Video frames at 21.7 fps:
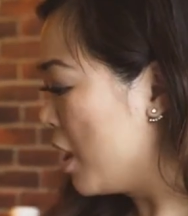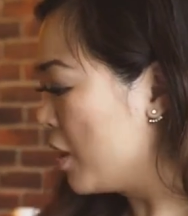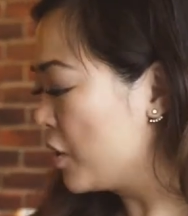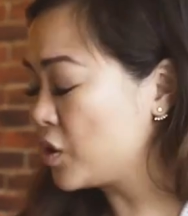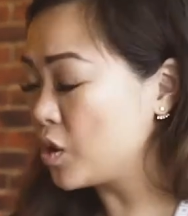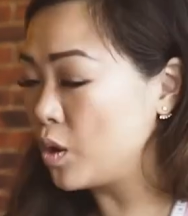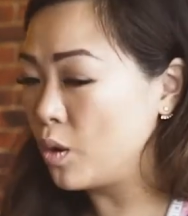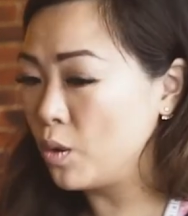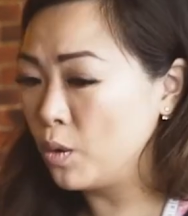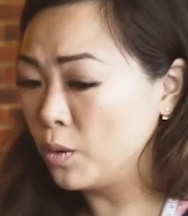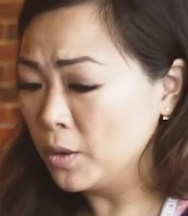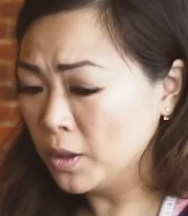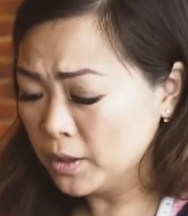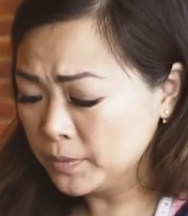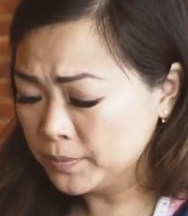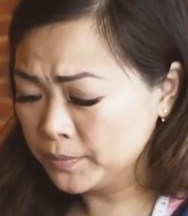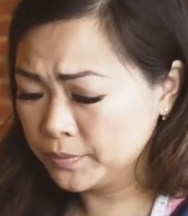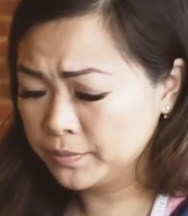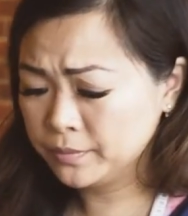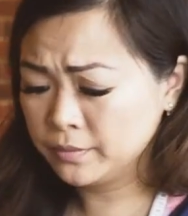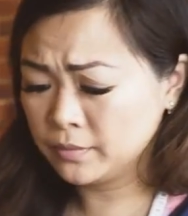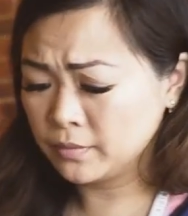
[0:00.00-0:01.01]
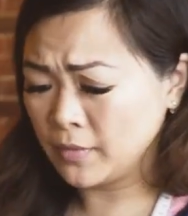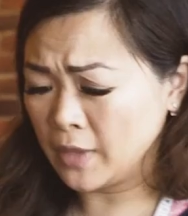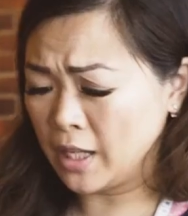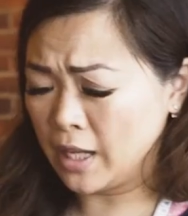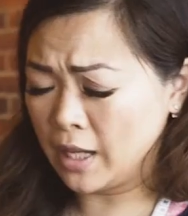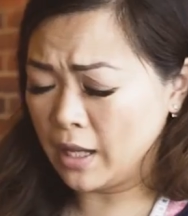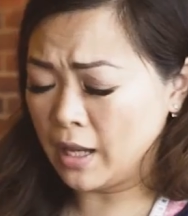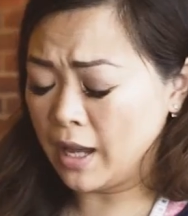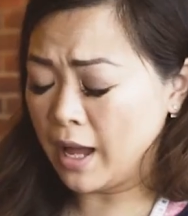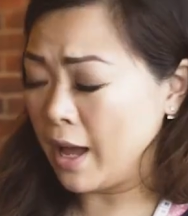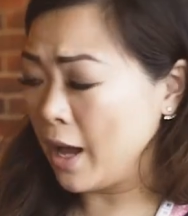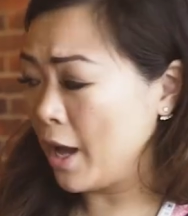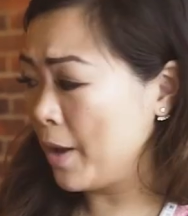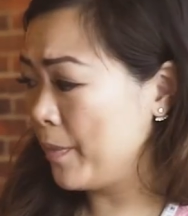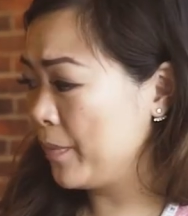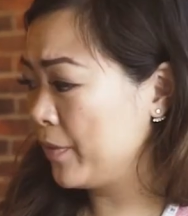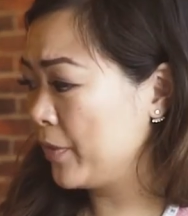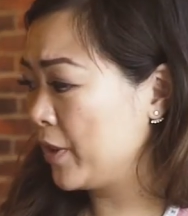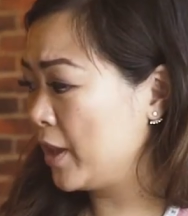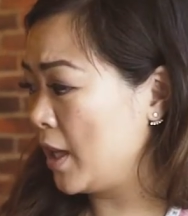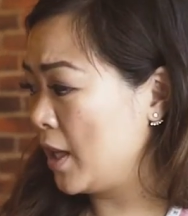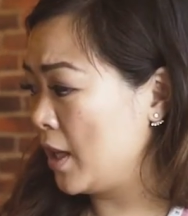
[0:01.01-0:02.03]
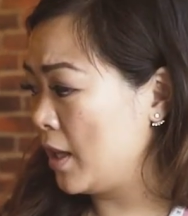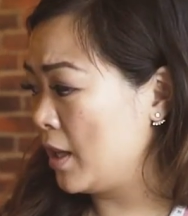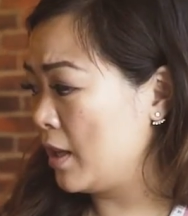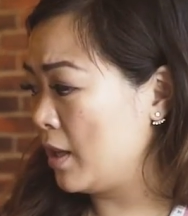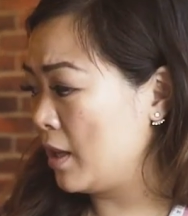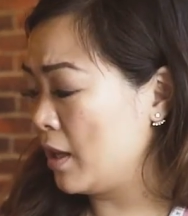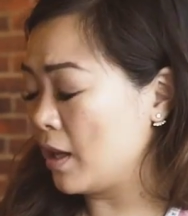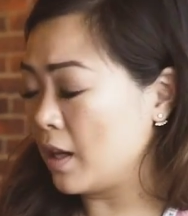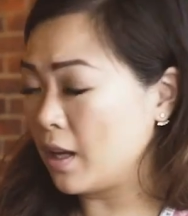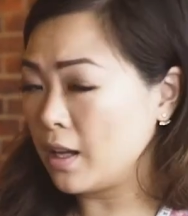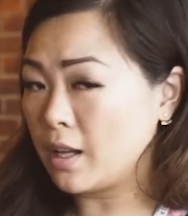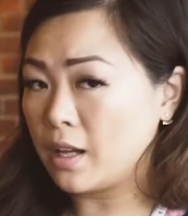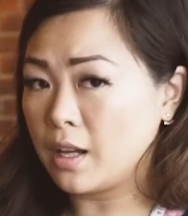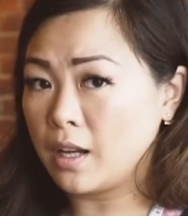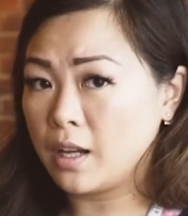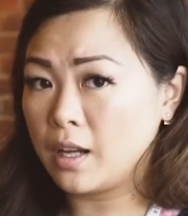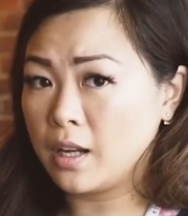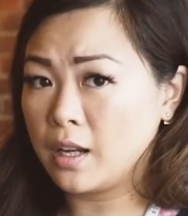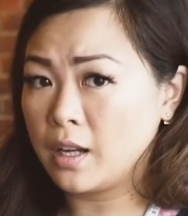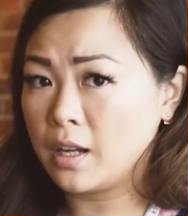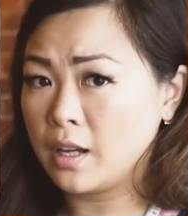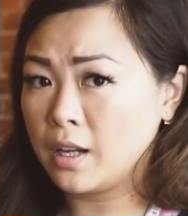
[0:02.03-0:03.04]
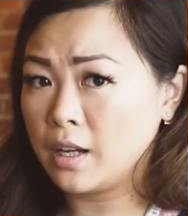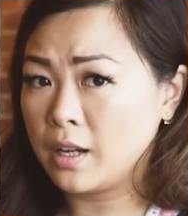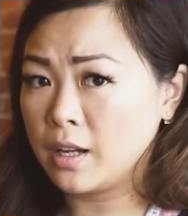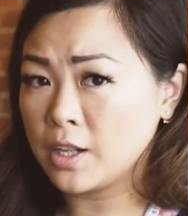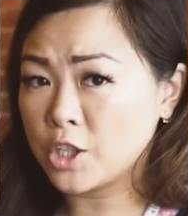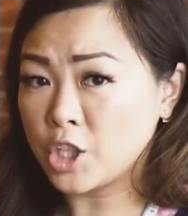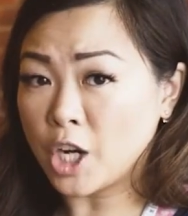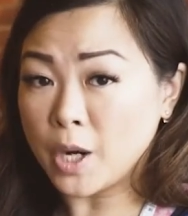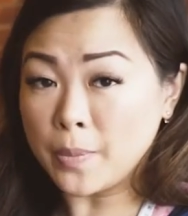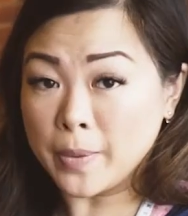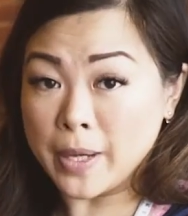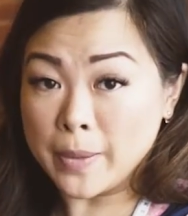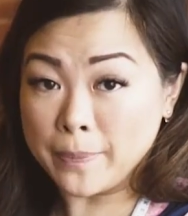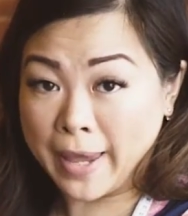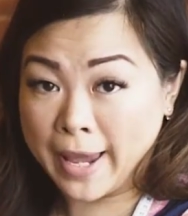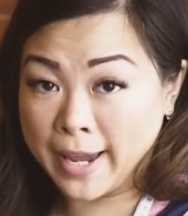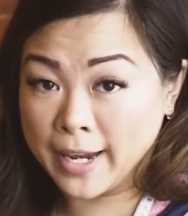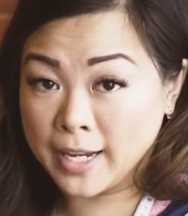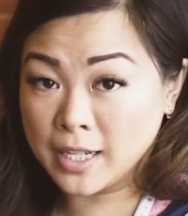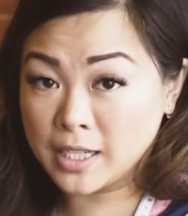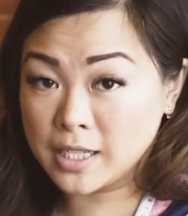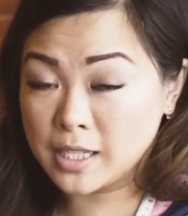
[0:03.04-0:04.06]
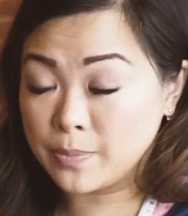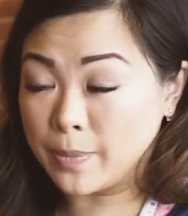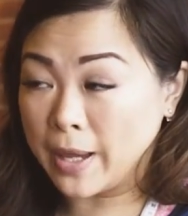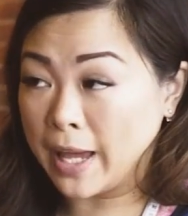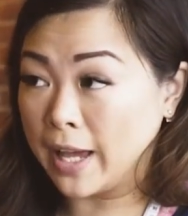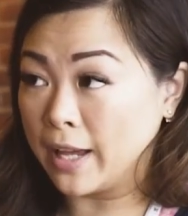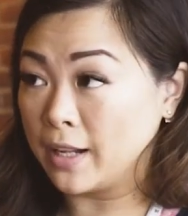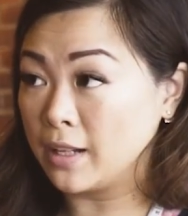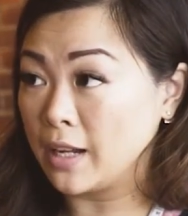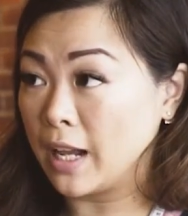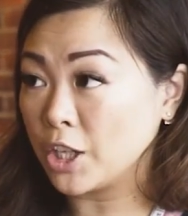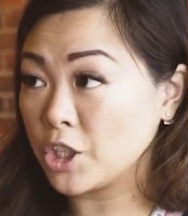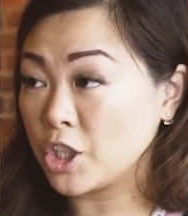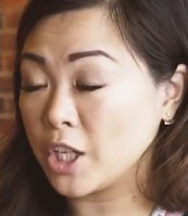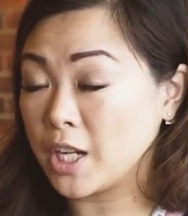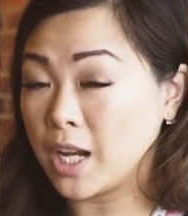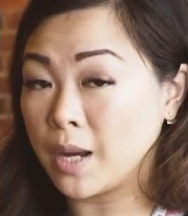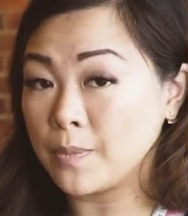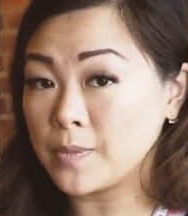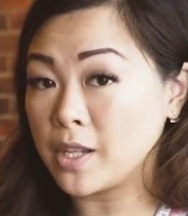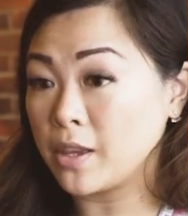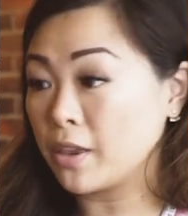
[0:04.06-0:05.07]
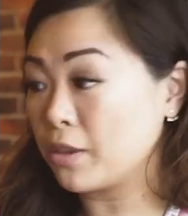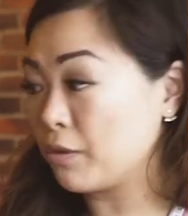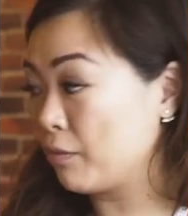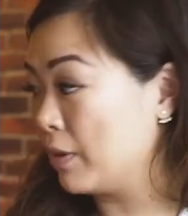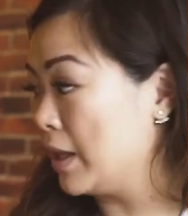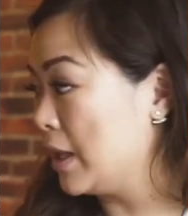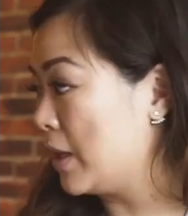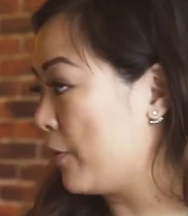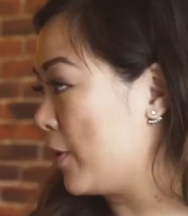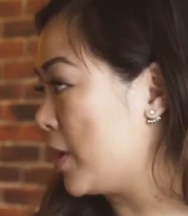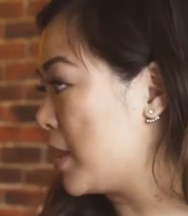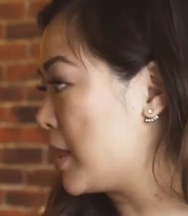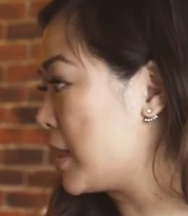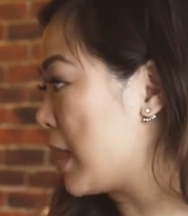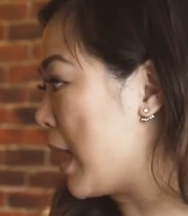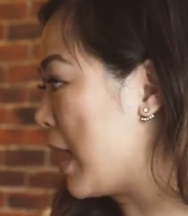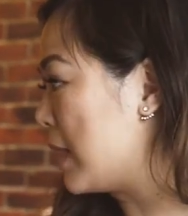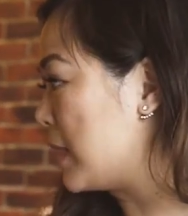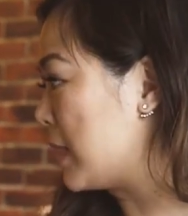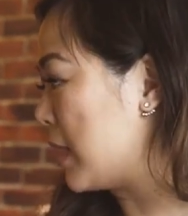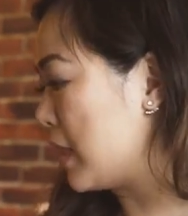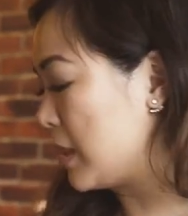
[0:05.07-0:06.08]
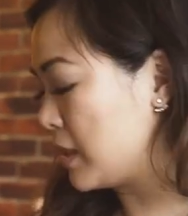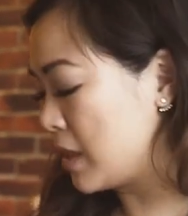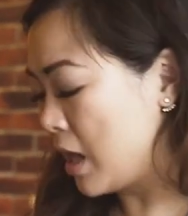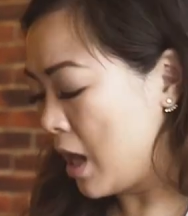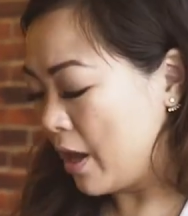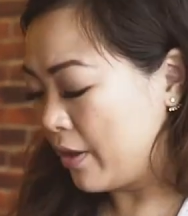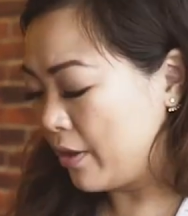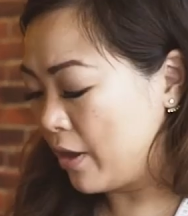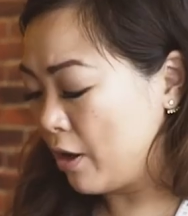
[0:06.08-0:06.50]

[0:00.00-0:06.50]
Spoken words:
So the Sharpie paint pen actually comes in 3 different sizes.